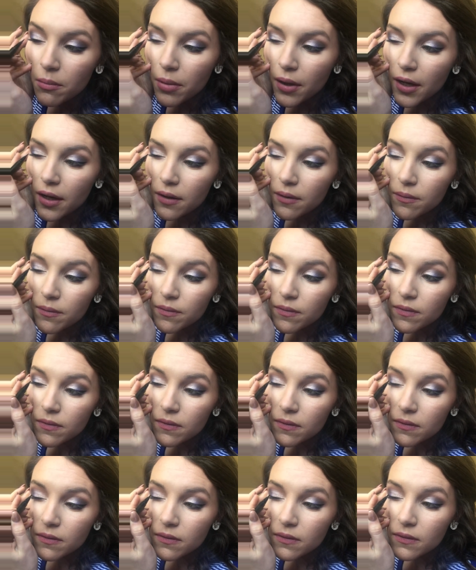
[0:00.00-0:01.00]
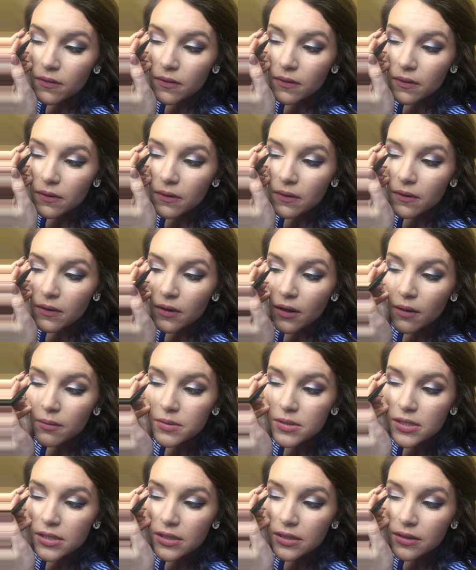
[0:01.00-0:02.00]
but up
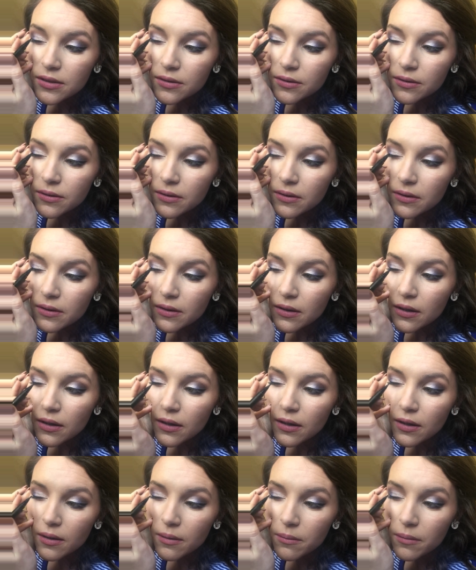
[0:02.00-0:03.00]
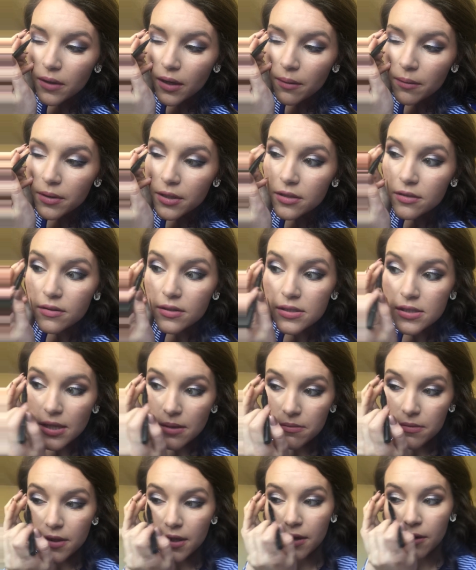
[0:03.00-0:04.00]
to you. I'm going to do the
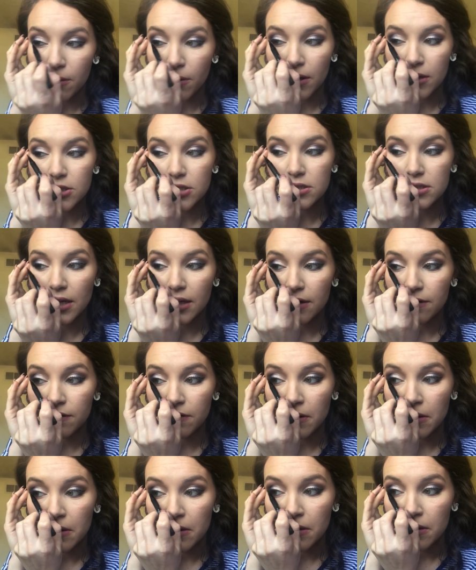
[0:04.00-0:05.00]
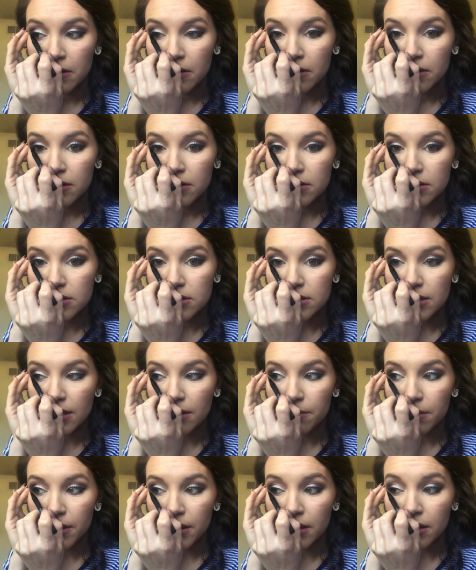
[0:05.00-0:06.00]
same thing where I just kind of
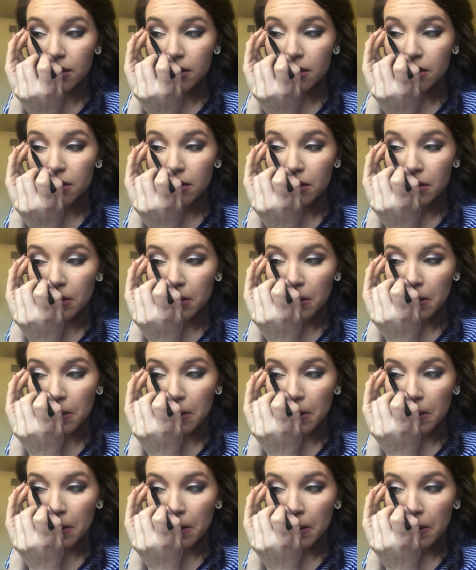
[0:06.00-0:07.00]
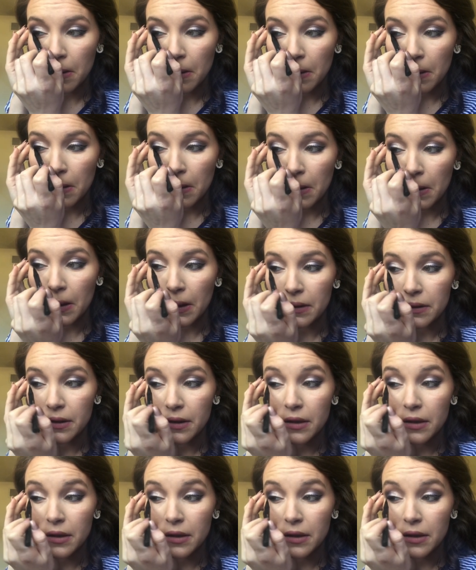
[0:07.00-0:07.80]
stamp it and